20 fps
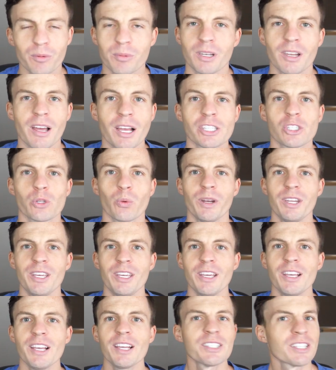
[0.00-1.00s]
from the last
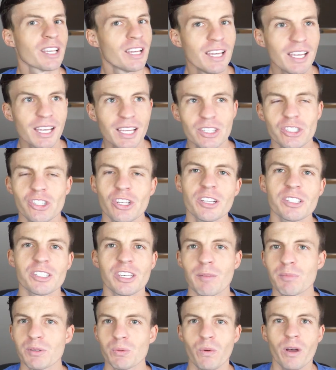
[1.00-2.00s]
20 years, it just
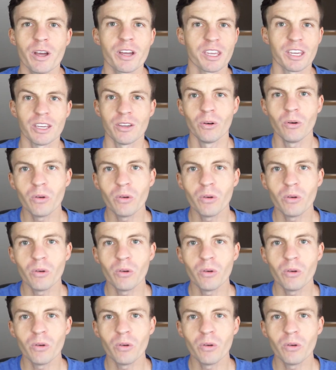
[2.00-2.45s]
keeps working.